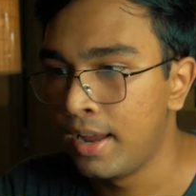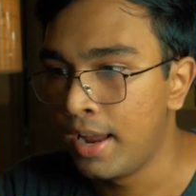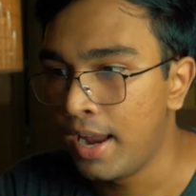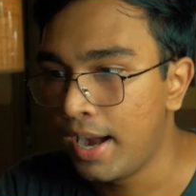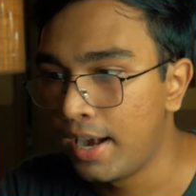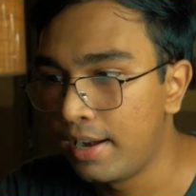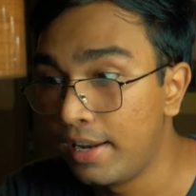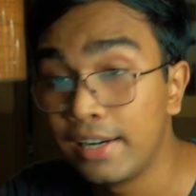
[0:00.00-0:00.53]

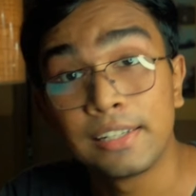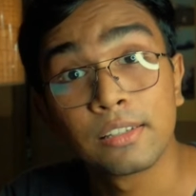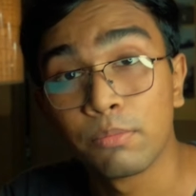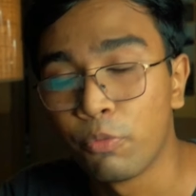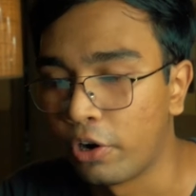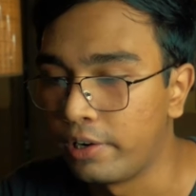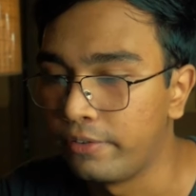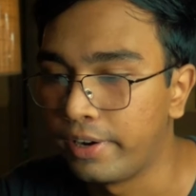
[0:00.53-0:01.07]
and let's
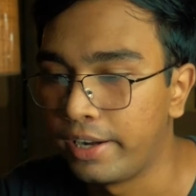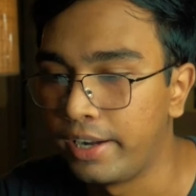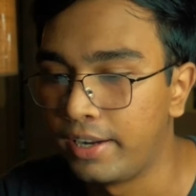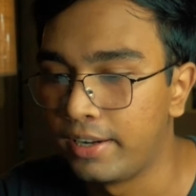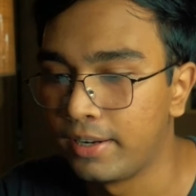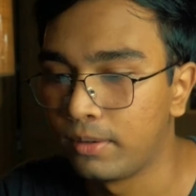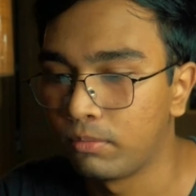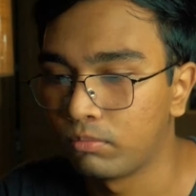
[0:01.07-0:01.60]
modify it.
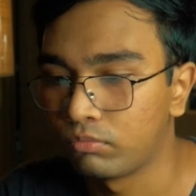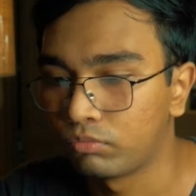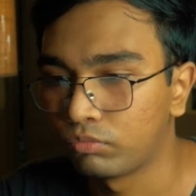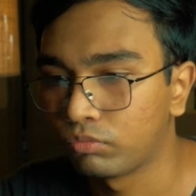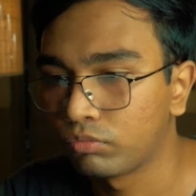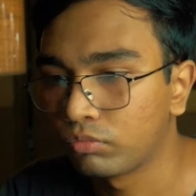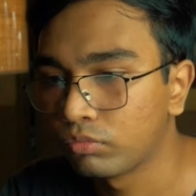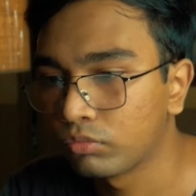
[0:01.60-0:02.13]

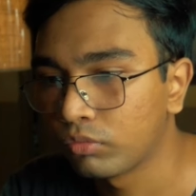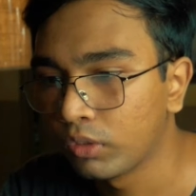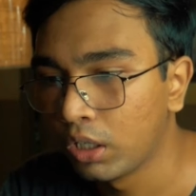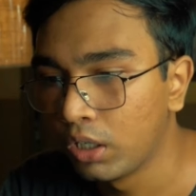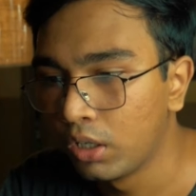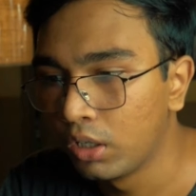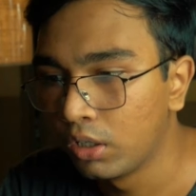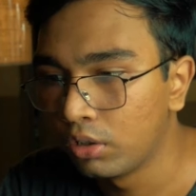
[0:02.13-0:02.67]

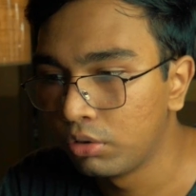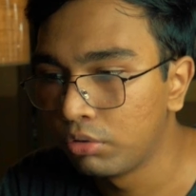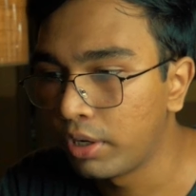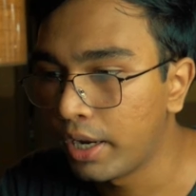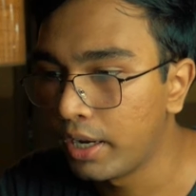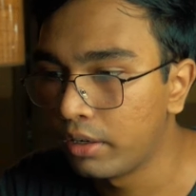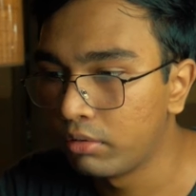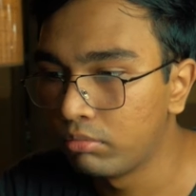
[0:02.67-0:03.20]
You
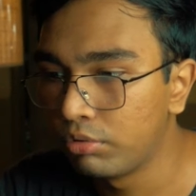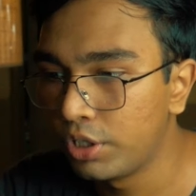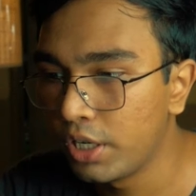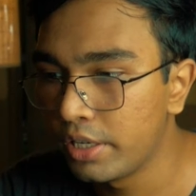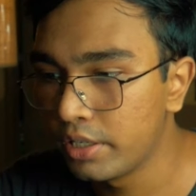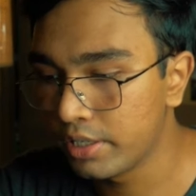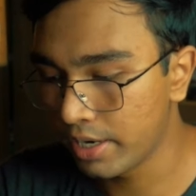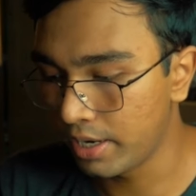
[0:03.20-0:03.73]
can
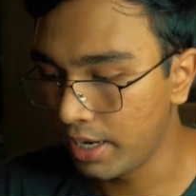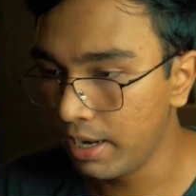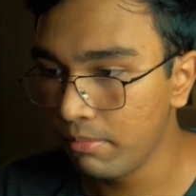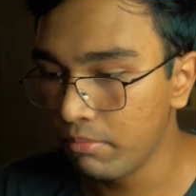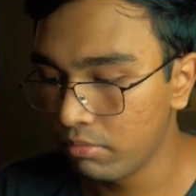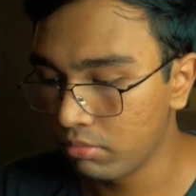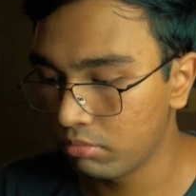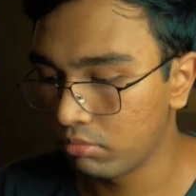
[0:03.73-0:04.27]
change the
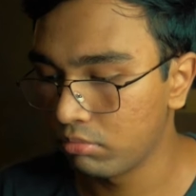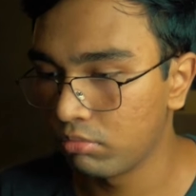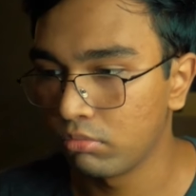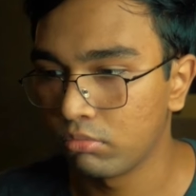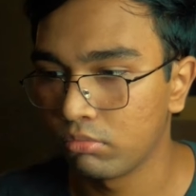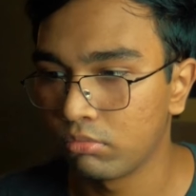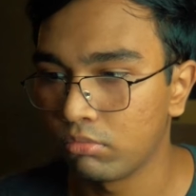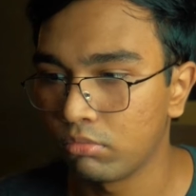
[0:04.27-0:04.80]
name,
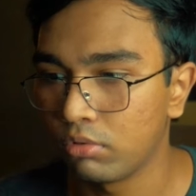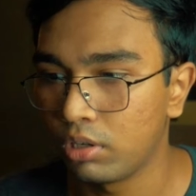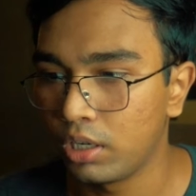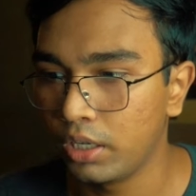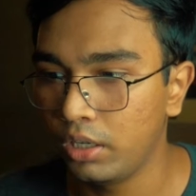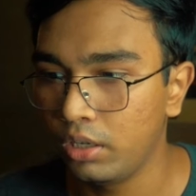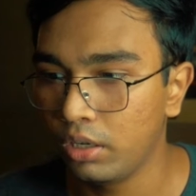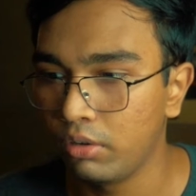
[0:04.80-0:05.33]

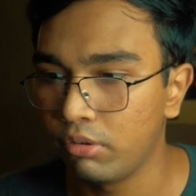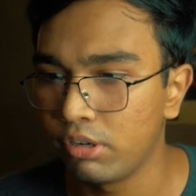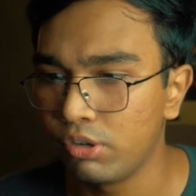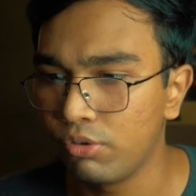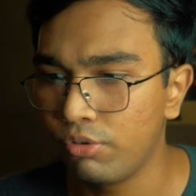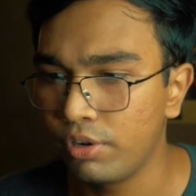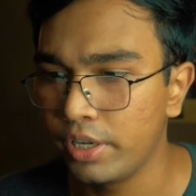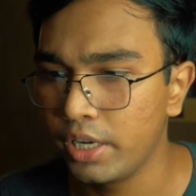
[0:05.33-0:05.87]
like I want
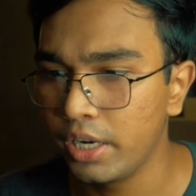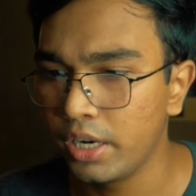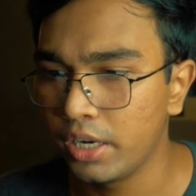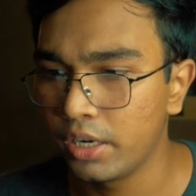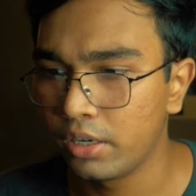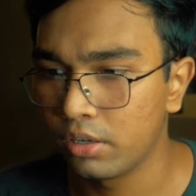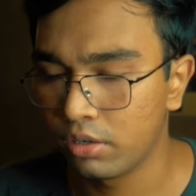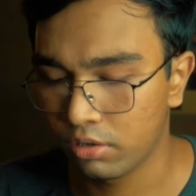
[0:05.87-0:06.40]
to
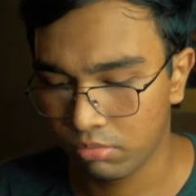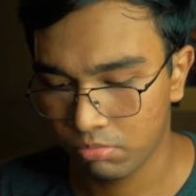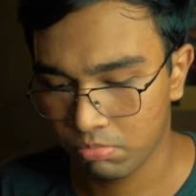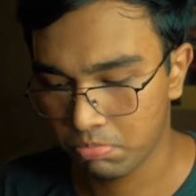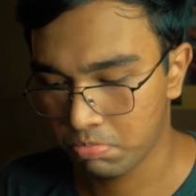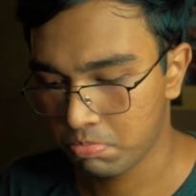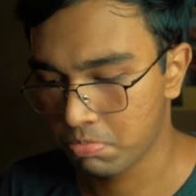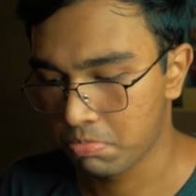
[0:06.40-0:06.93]
create
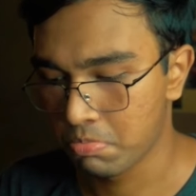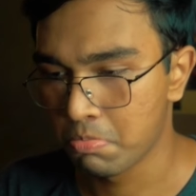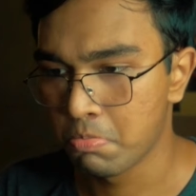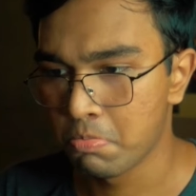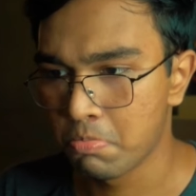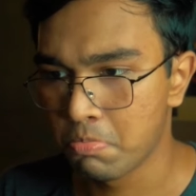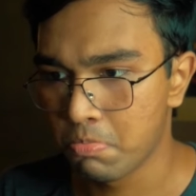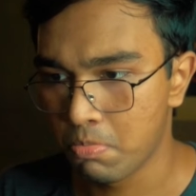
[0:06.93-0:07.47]

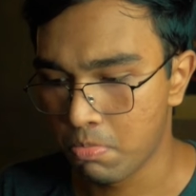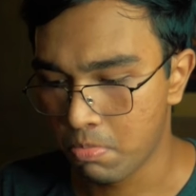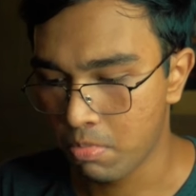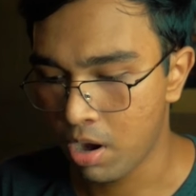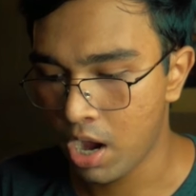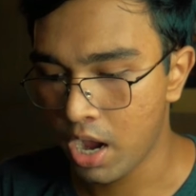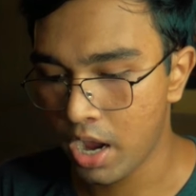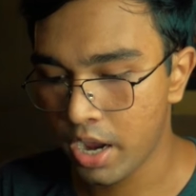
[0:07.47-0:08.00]

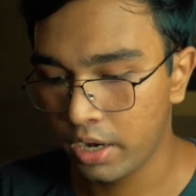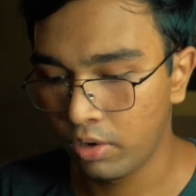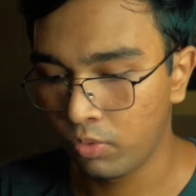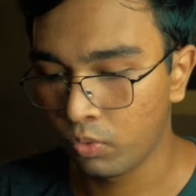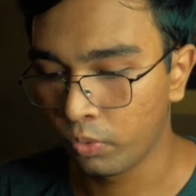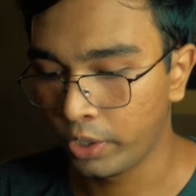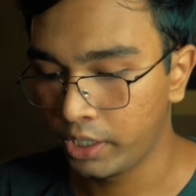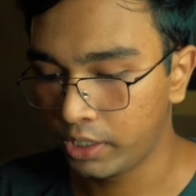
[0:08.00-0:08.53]
my
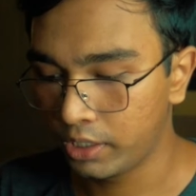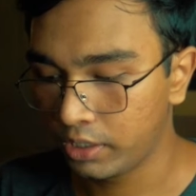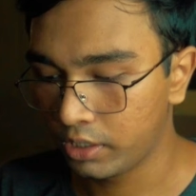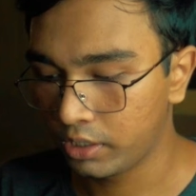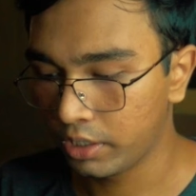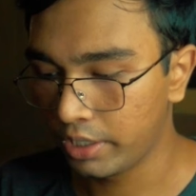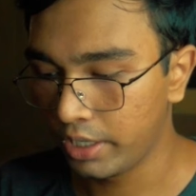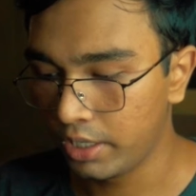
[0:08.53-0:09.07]

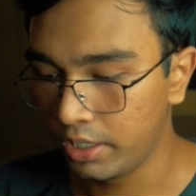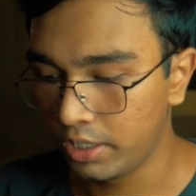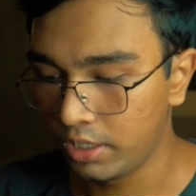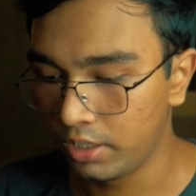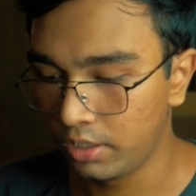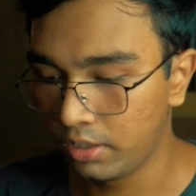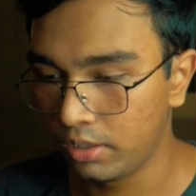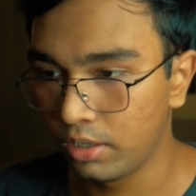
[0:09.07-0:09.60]
weekly